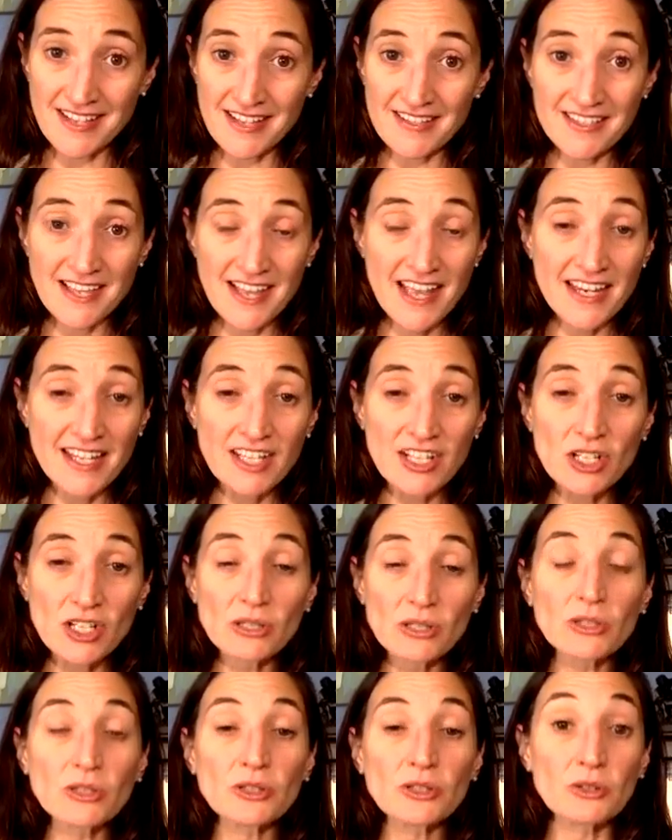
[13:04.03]
has any
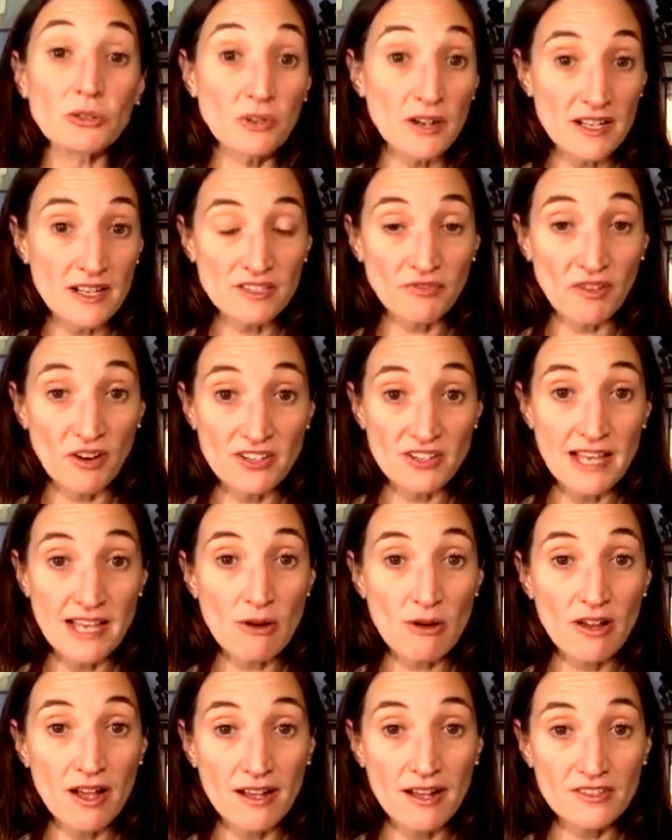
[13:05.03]
clue as far as
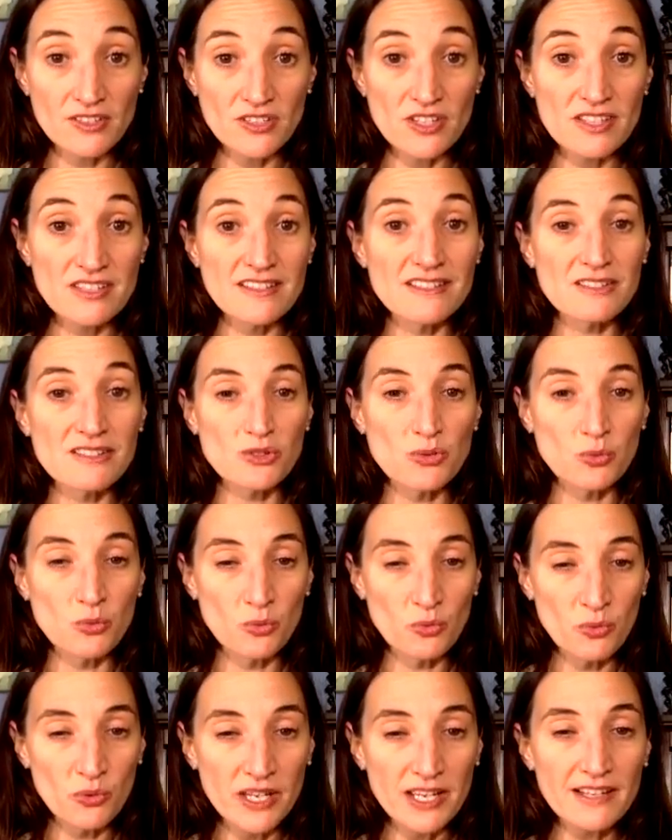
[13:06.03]
how consciousness is
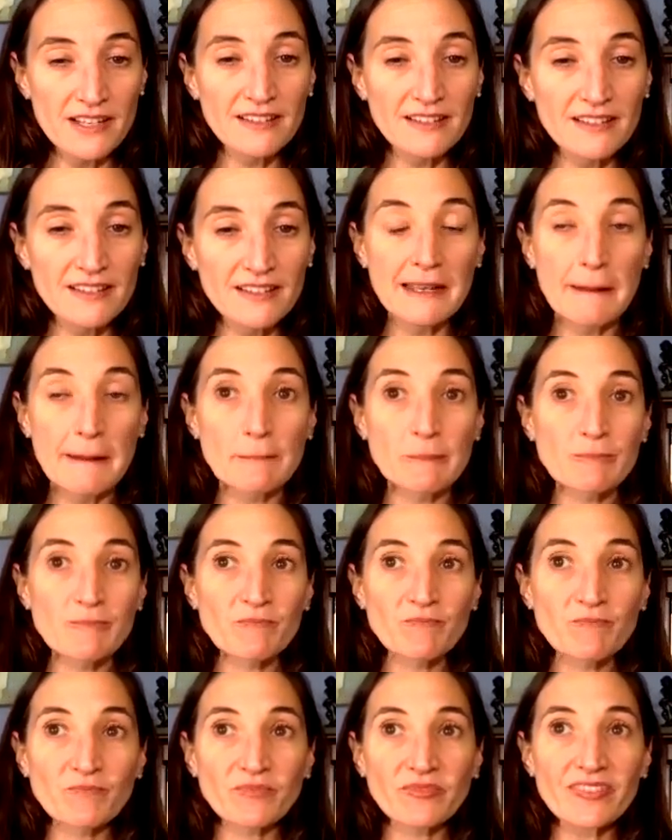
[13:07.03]
really
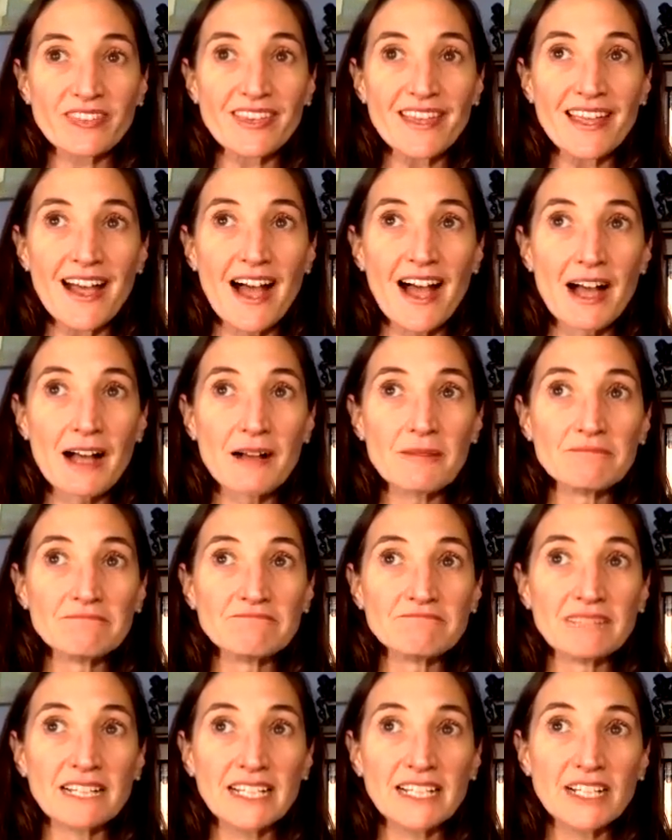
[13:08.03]

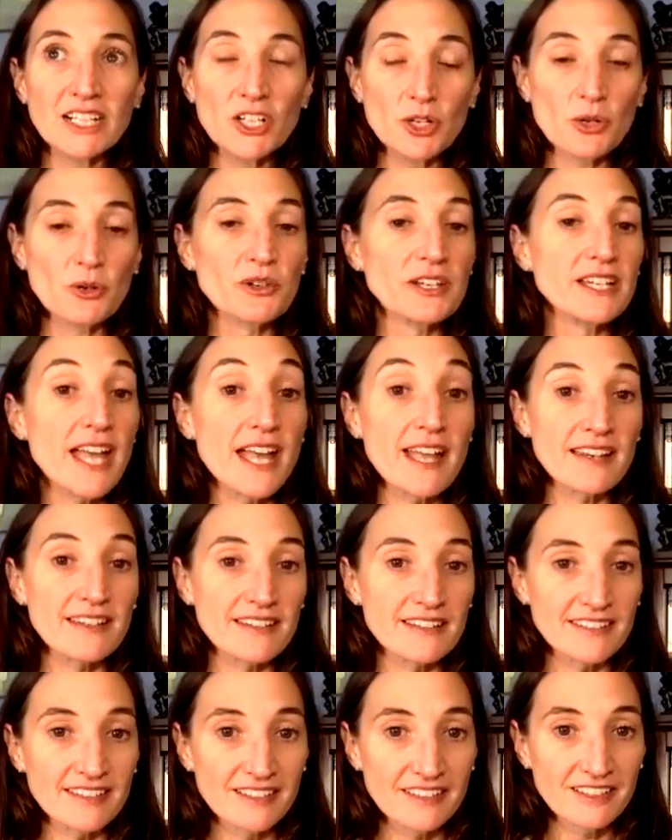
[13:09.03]
um,
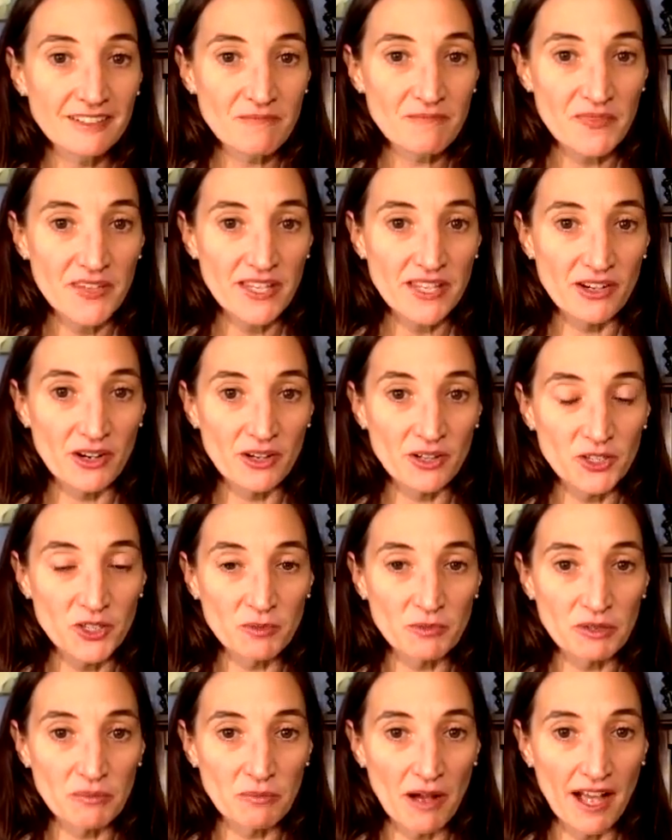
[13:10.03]
created in our
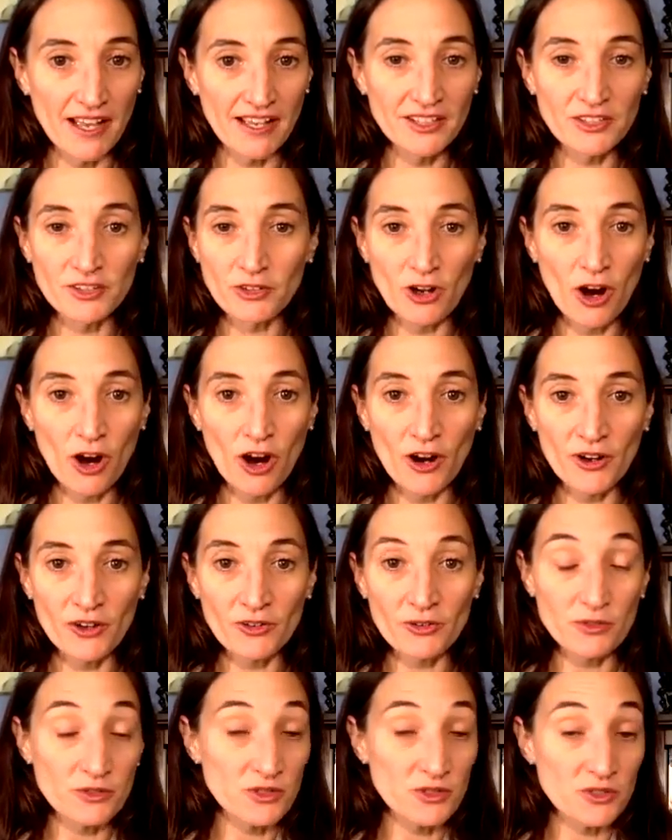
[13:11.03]
human mind or
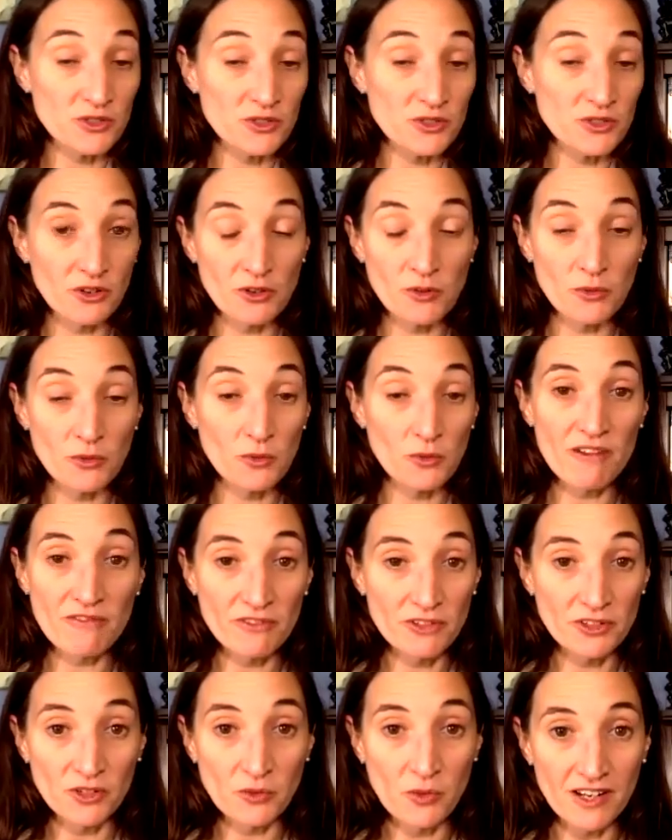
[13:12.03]
heart or spirit or
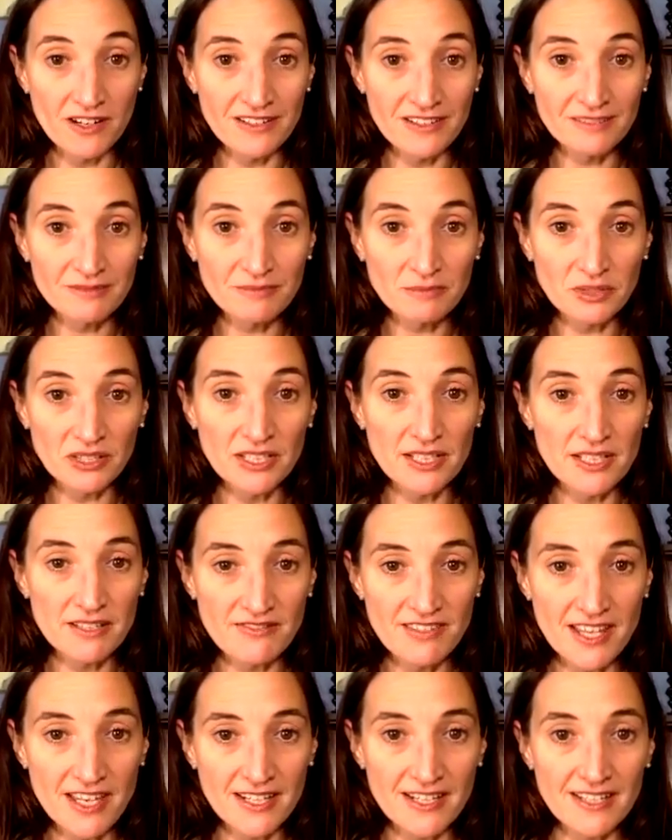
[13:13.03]
wherever you want to
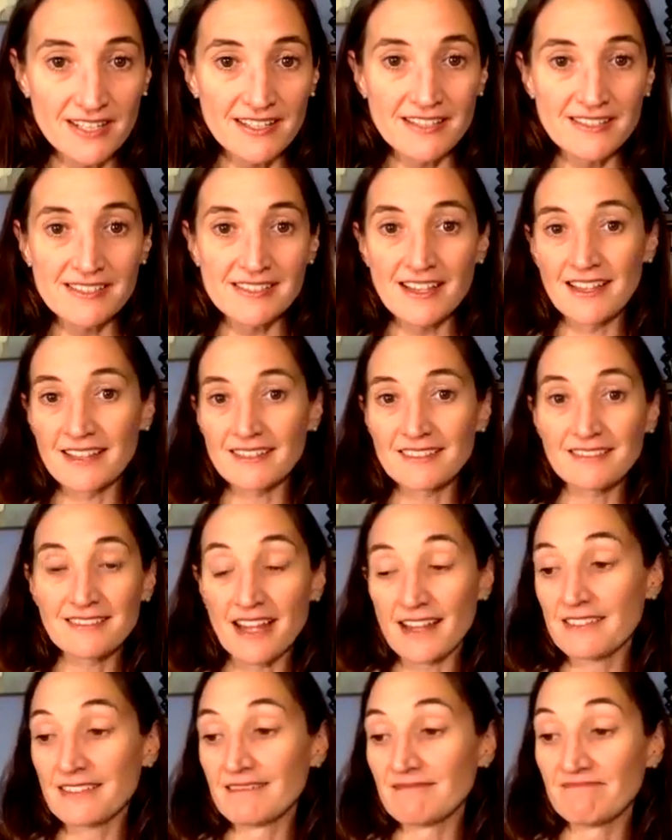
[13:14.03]
believe that it is. I,
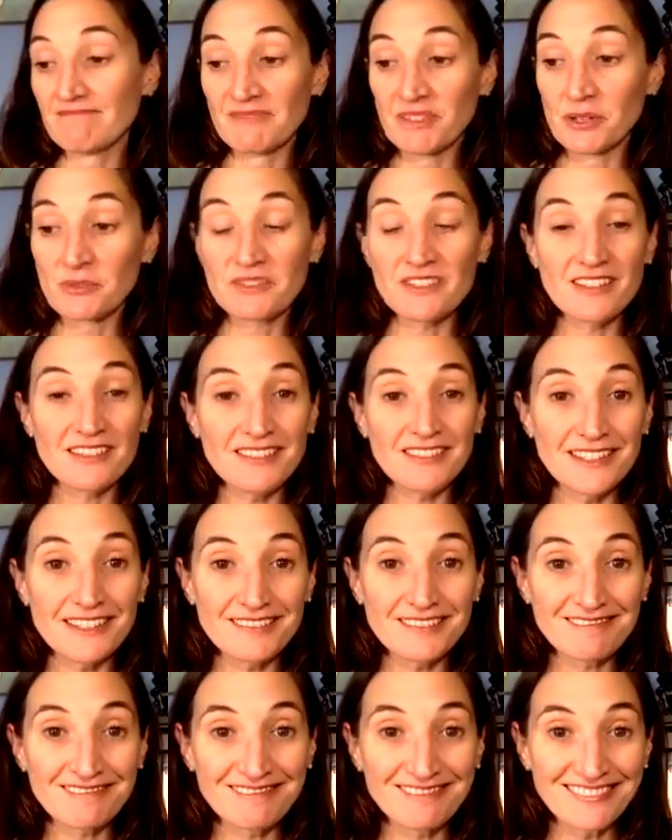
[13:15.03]
I don't think that,
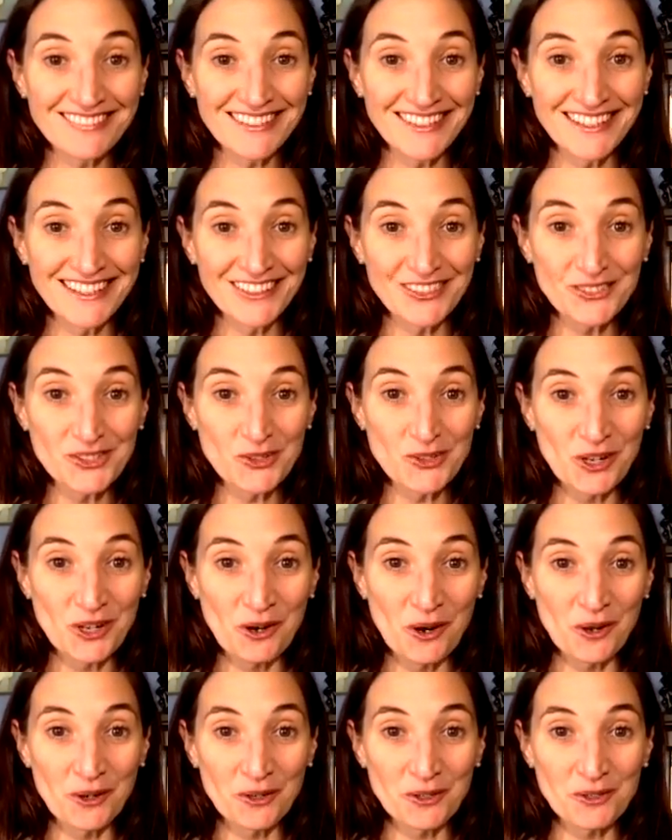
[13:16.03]
you know, you can
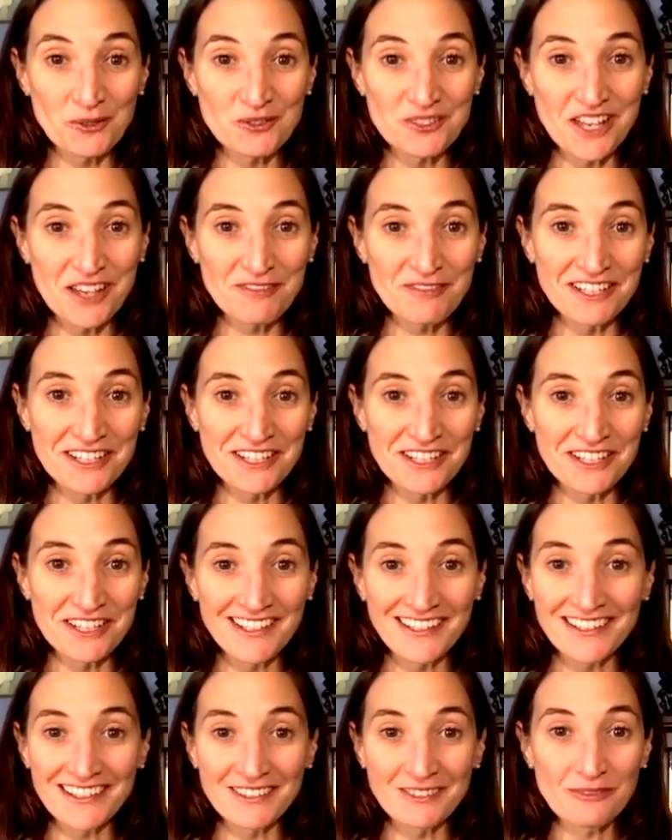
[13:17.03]
argue
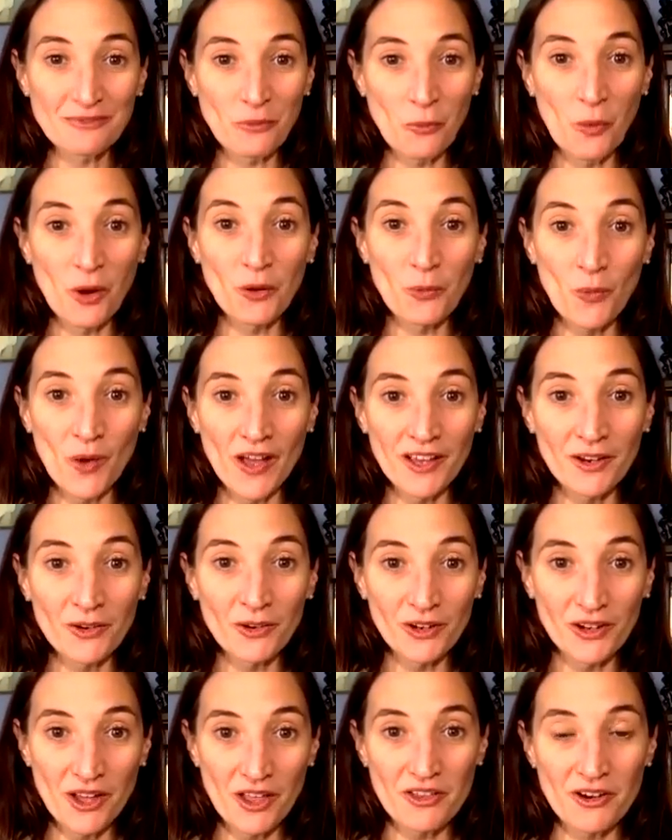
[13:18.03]
definitely one way or
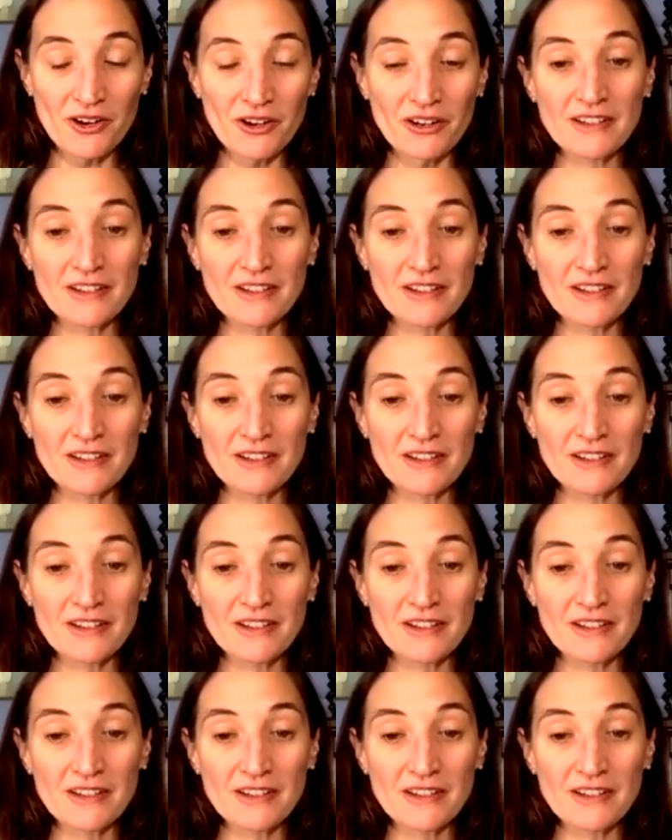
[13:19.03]
another.